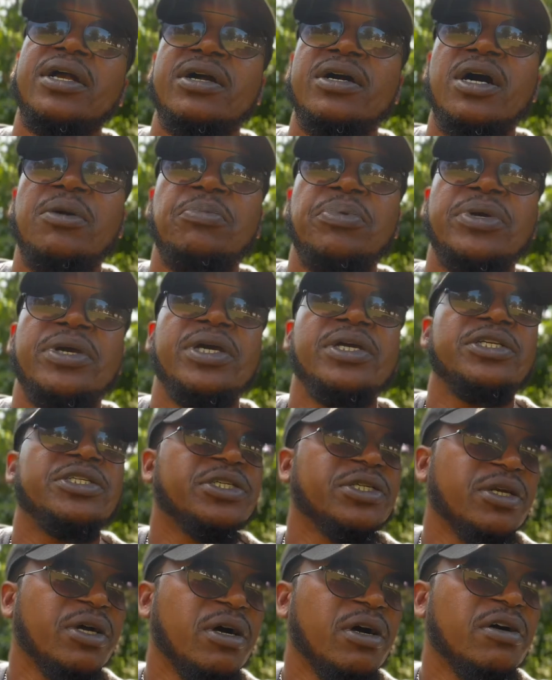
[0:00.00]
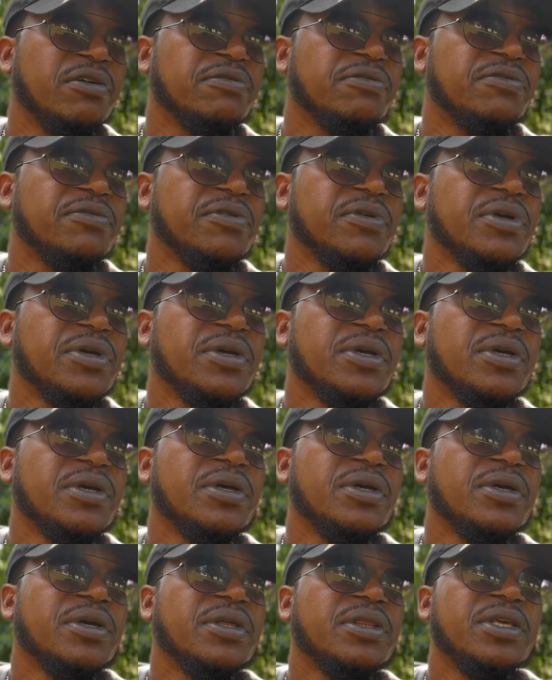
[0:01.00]
comprehension of
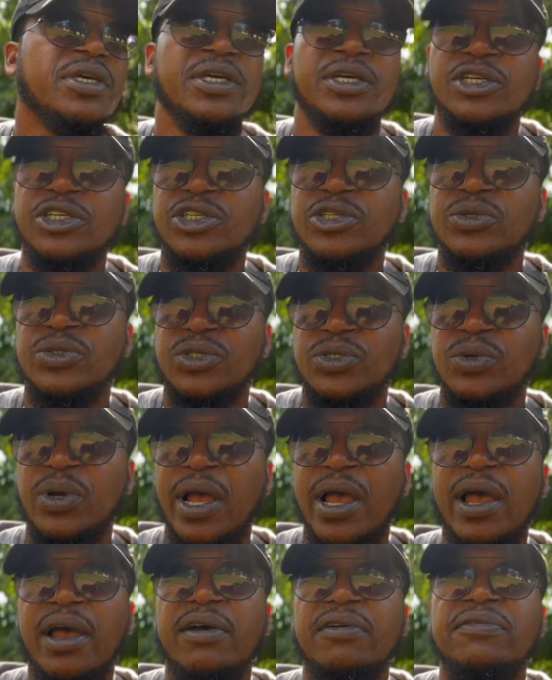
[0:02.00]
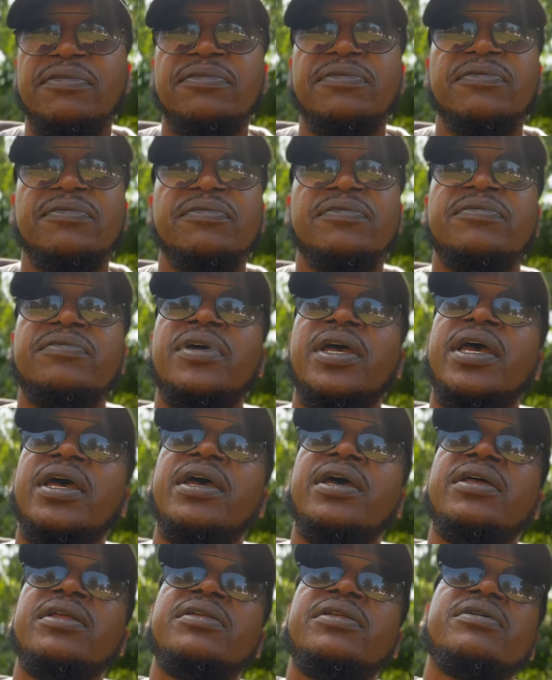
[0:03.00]
the issues you have
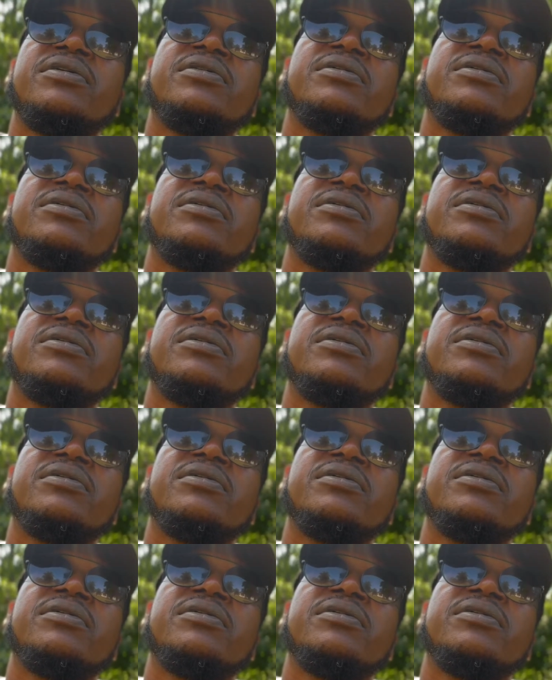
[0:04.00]
and